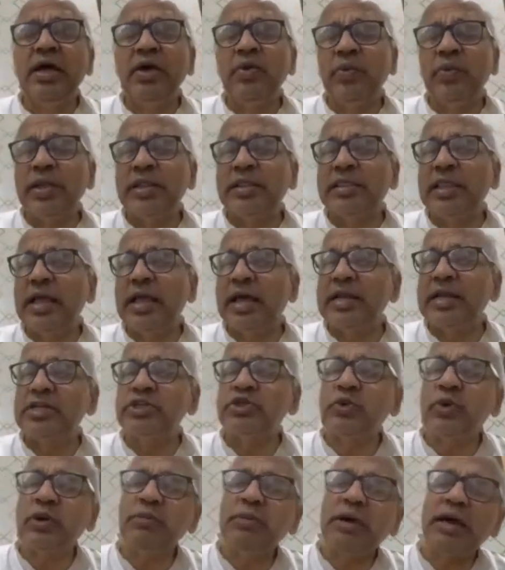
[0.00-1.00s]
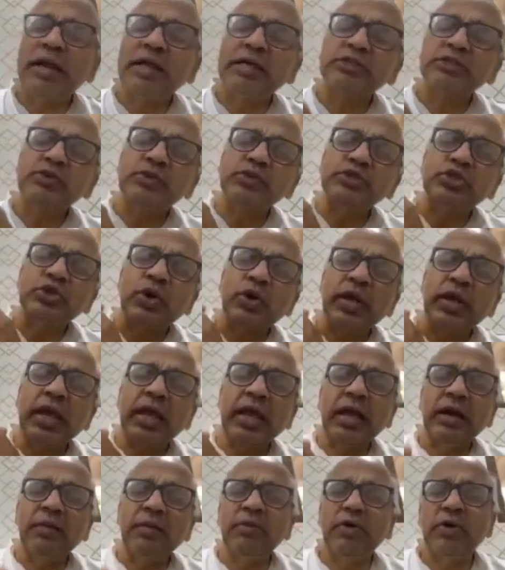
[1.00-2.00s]
when Dhaneshwar Maharaj was
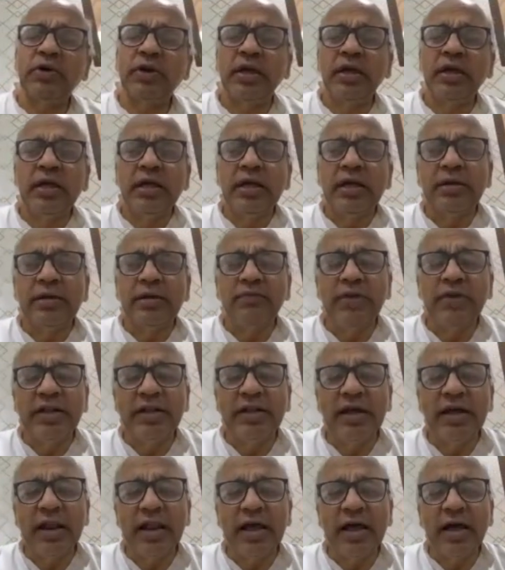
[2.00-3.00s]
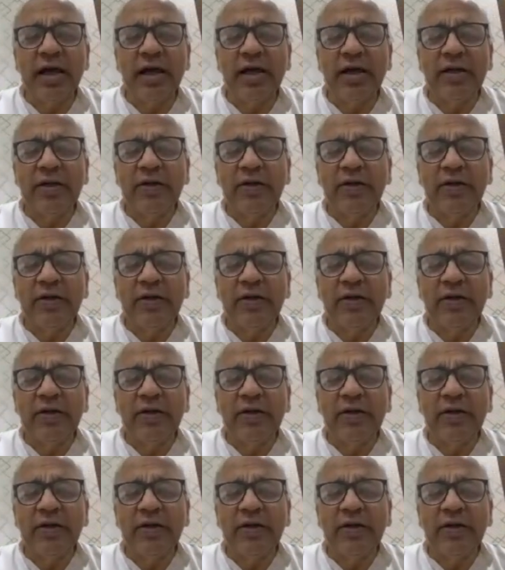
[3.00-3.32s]
talking about Vithala,